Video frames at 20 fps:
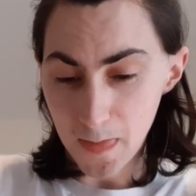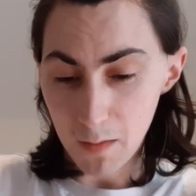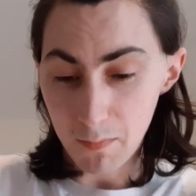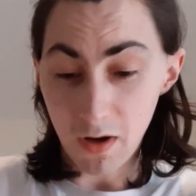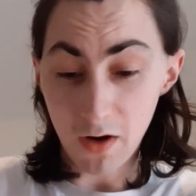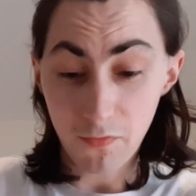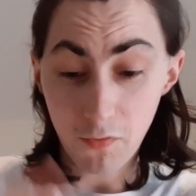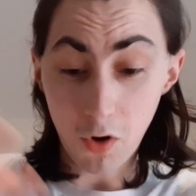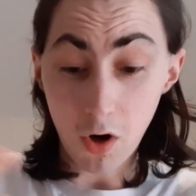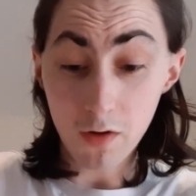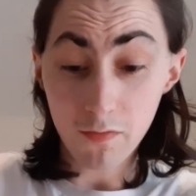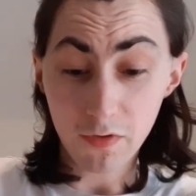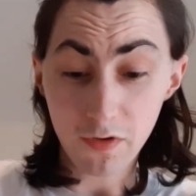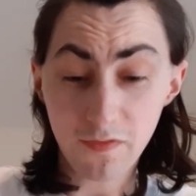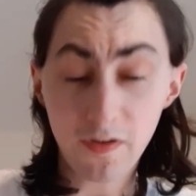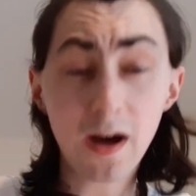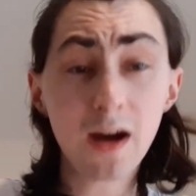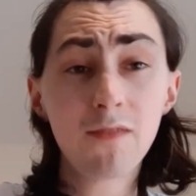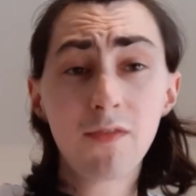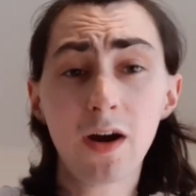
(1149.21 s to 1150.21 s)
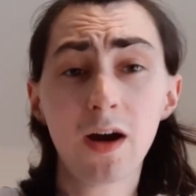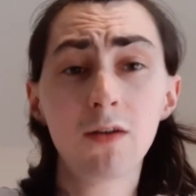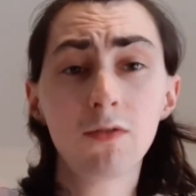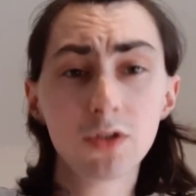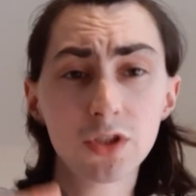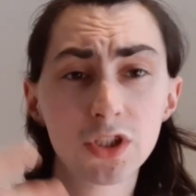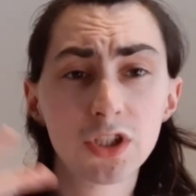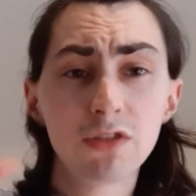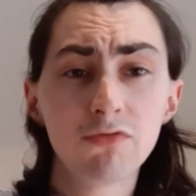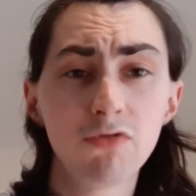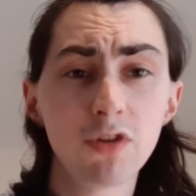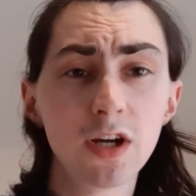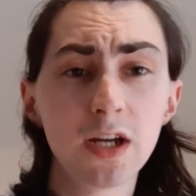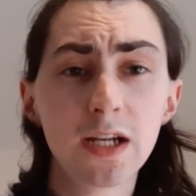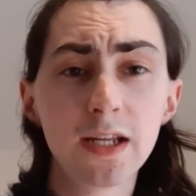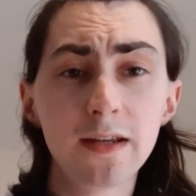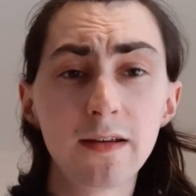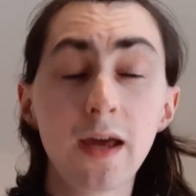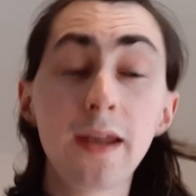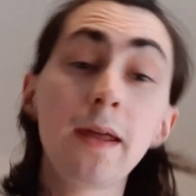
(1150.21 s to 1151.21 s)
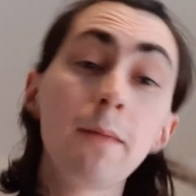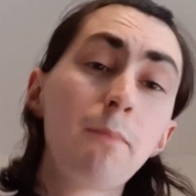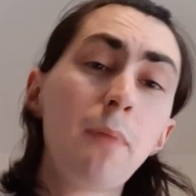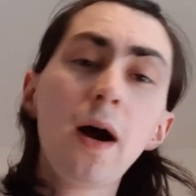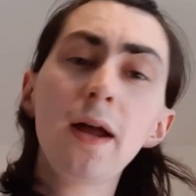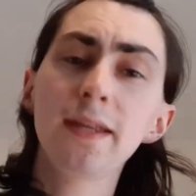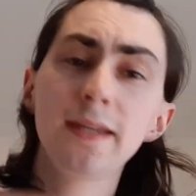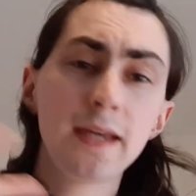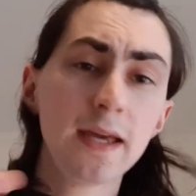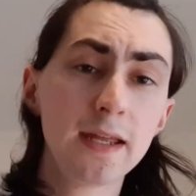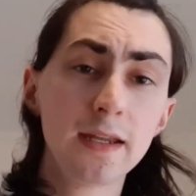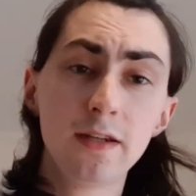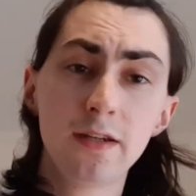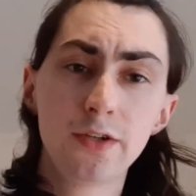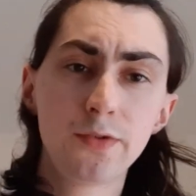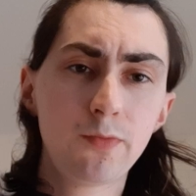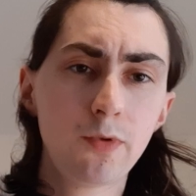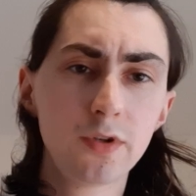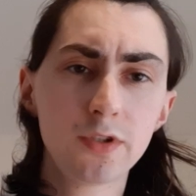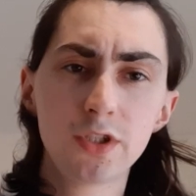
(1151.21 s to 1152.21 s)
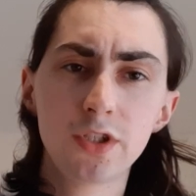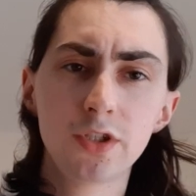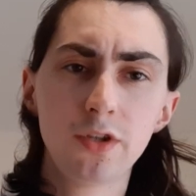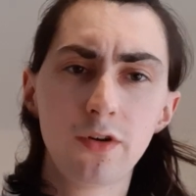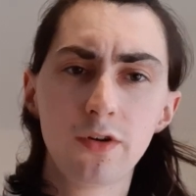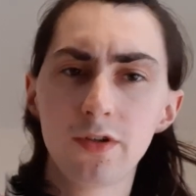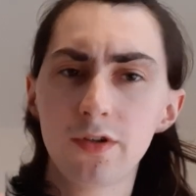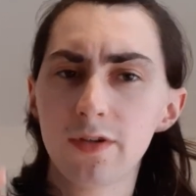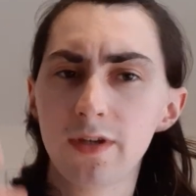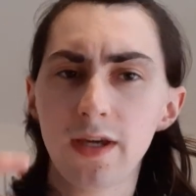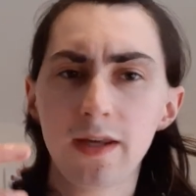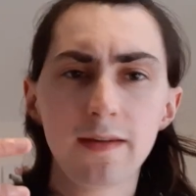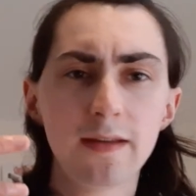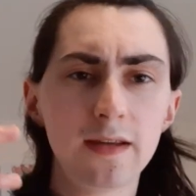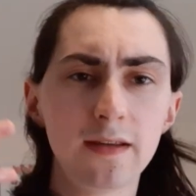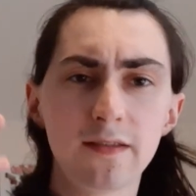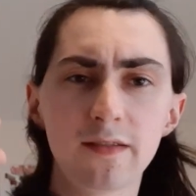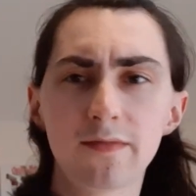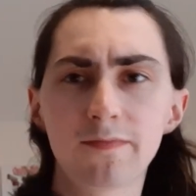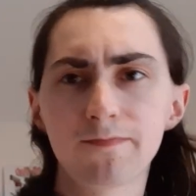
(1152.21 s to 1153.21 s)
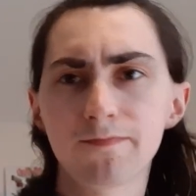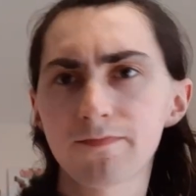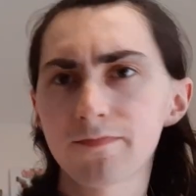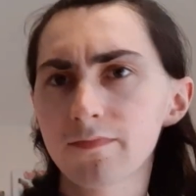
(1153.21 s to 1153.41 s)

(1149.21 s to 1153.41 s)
But I thought over the 5 hours she really, and then by the end, once you get these